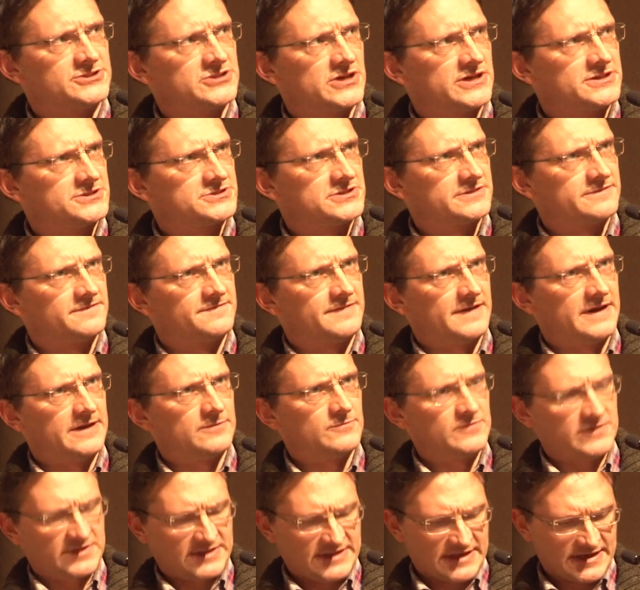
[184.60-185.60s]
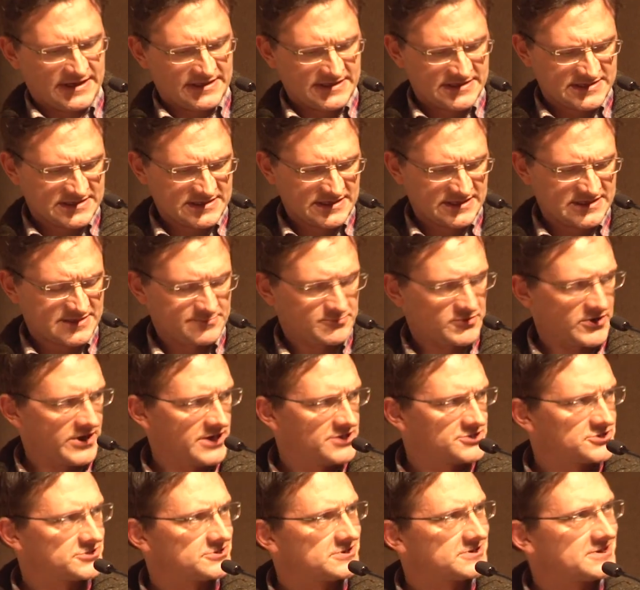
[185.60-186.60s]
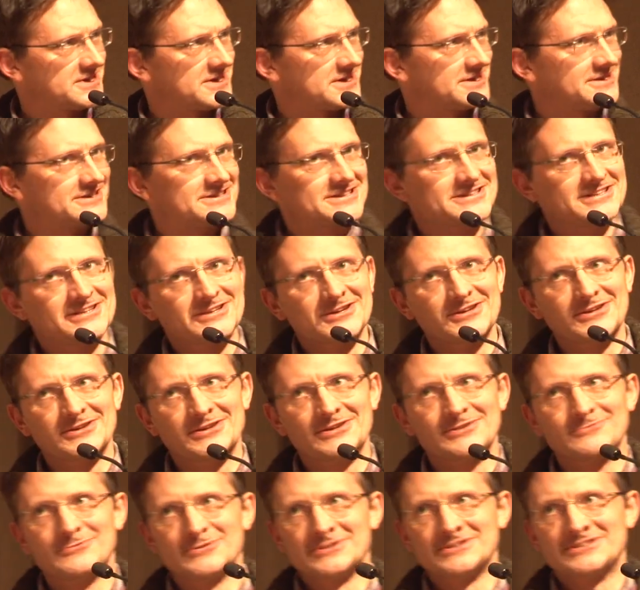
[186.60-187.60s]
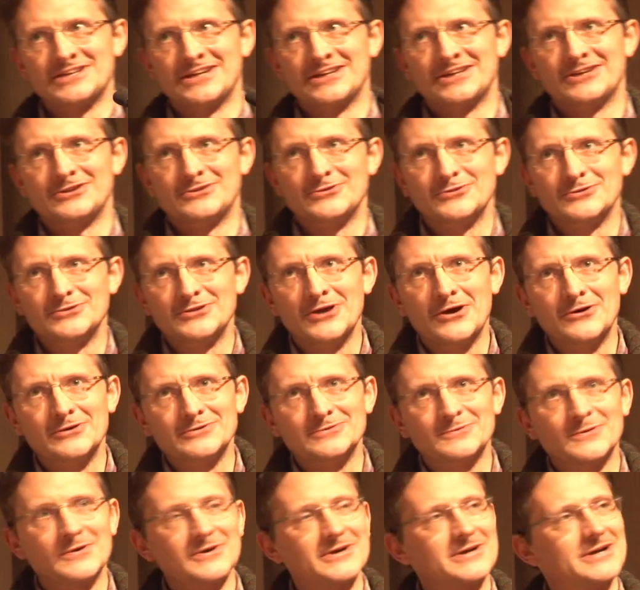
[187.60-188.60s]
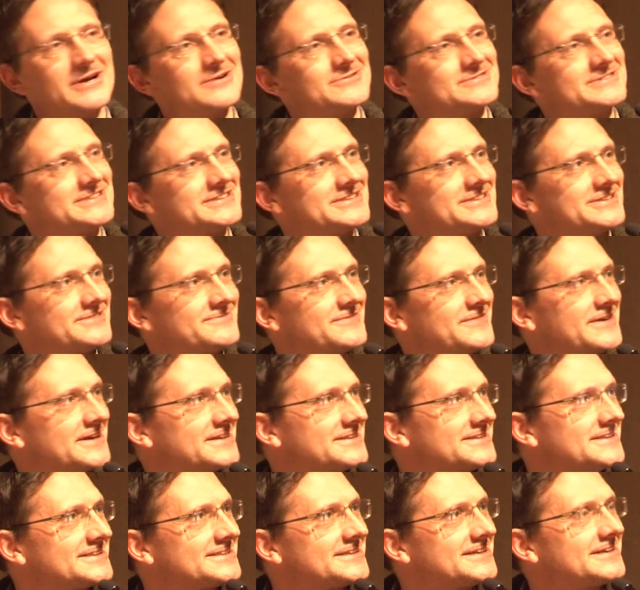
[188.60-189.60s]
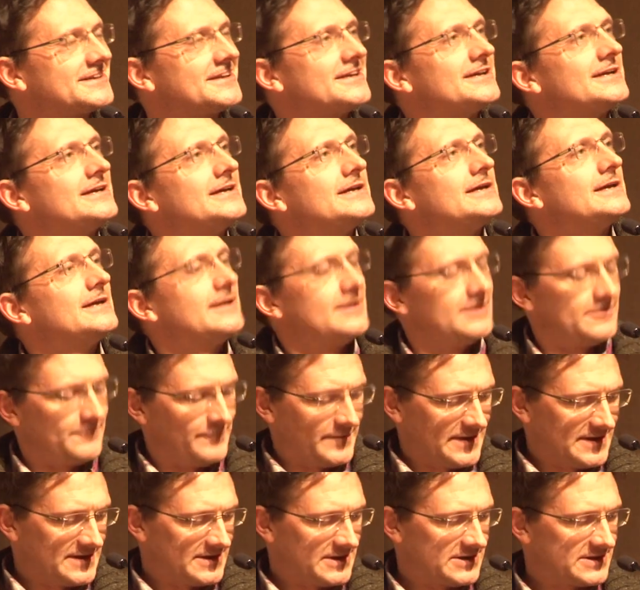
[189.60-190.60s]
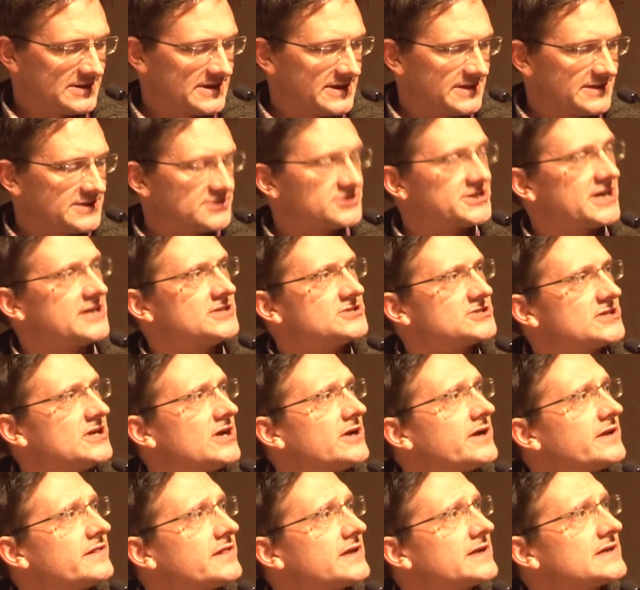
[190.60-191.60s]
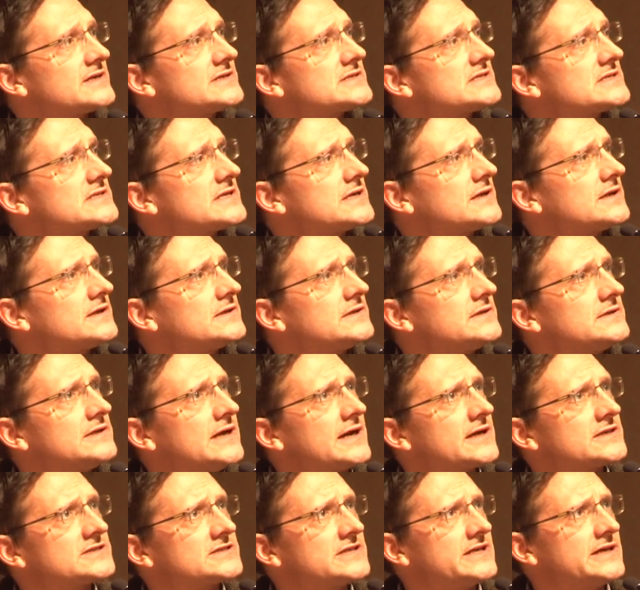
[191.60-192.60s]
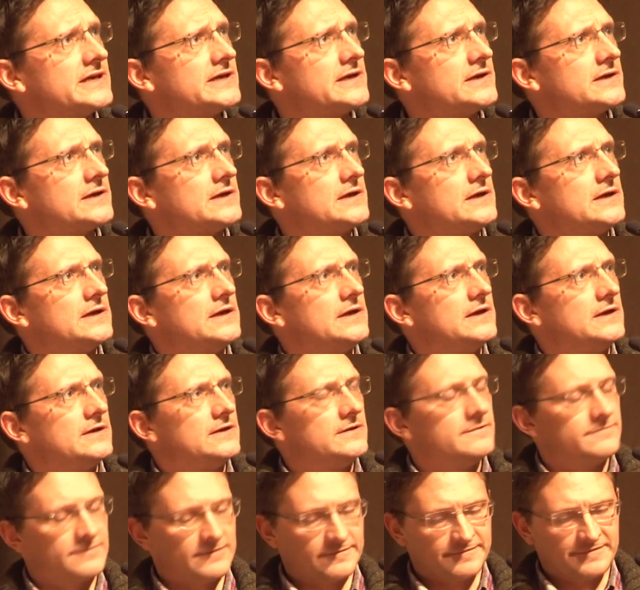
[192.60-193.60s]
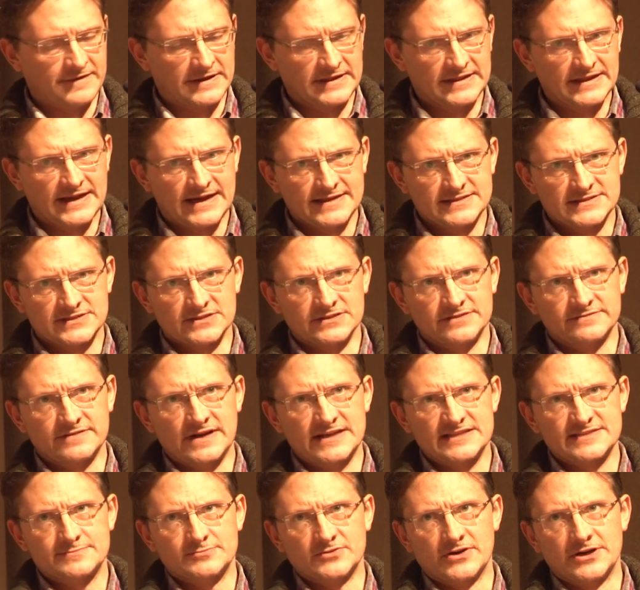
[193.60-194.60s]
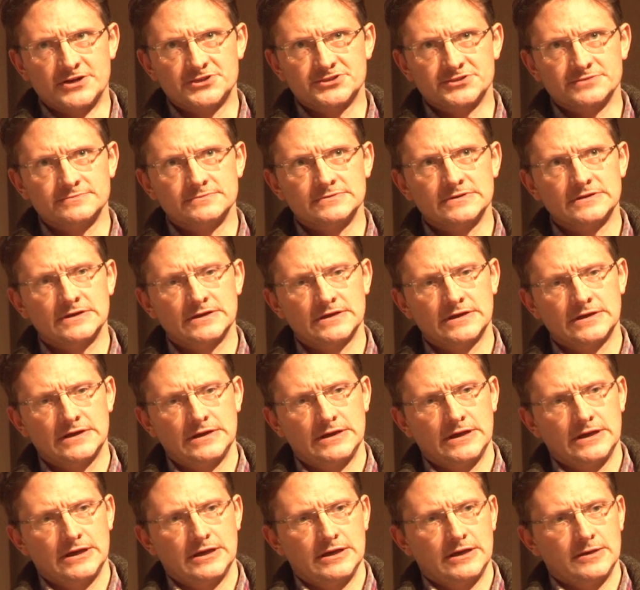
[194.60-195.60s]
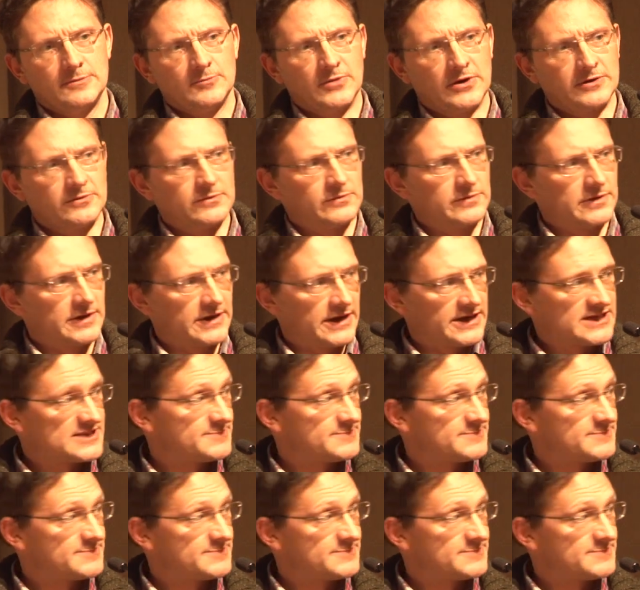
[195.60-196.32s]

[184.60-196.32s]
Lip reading: joined Sinn Féin with that as an inspiration, and it wouldn't take you too long to work out that you'd find that you'd need to change a lot of things to actually fulfill that sort of aspiration. But I